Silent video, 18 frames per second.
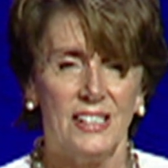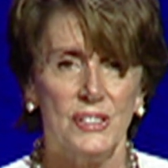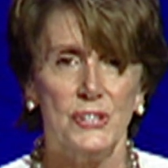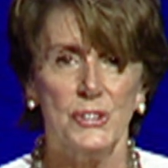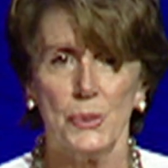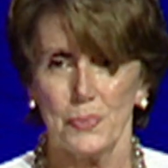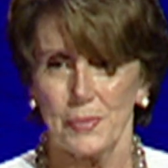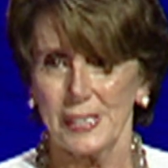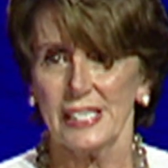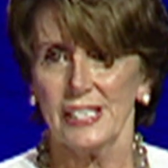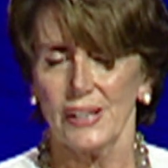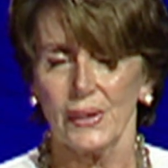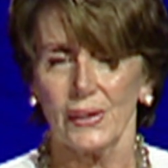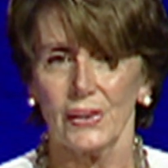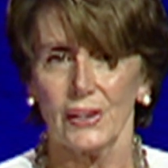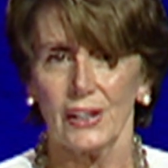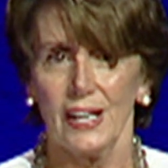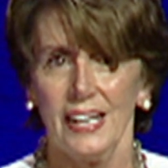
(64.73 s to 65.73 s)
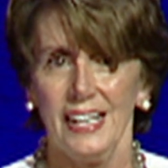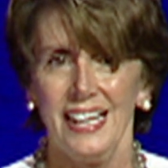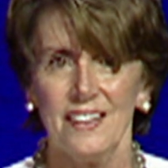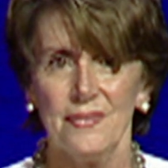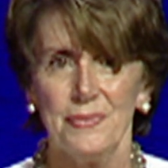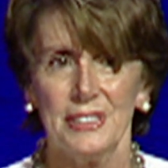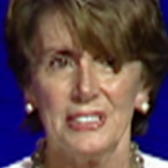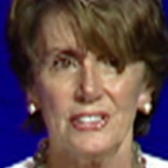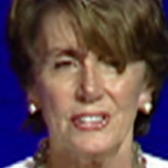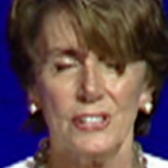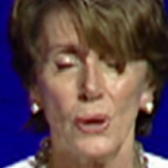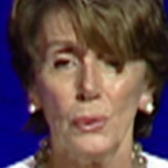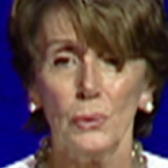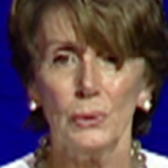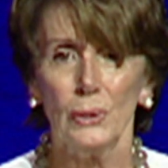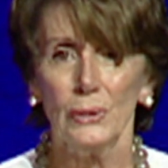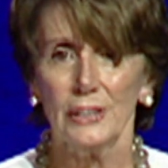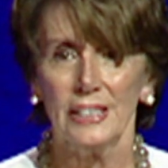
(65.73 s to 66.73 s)
to be here. I have been so
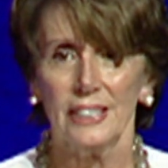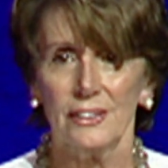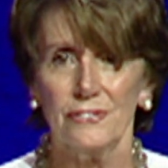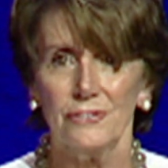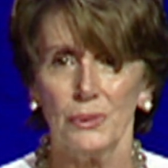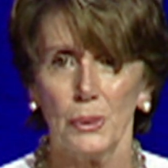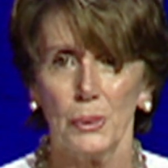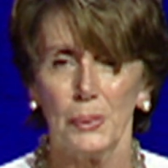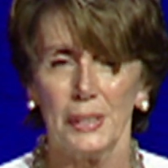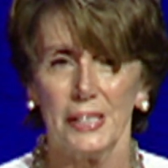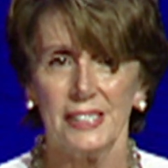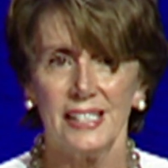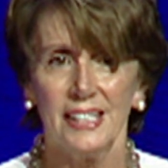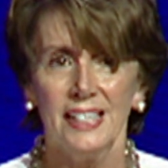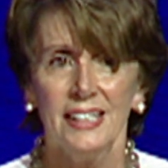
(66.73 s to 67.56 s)
looking forward